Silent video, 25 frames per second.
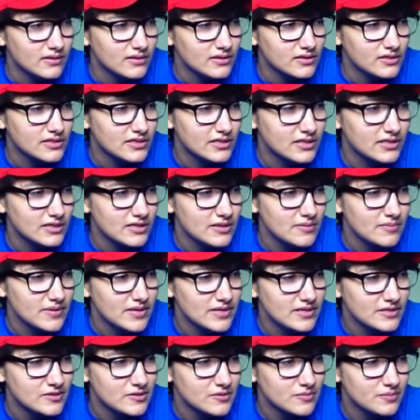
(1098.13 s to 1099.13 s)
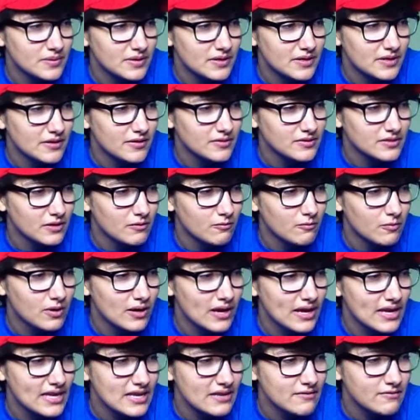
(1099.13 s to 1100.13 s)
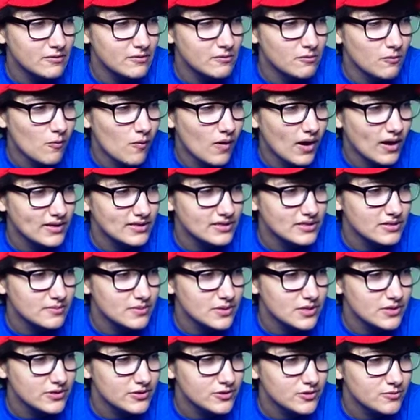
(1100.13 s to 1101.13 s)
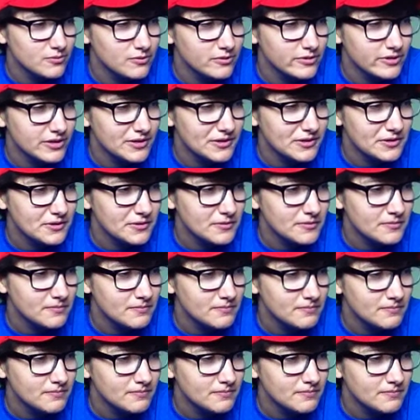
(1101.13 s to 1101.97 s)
suddenly be a superhero, I was like, would I even want to be a superhero?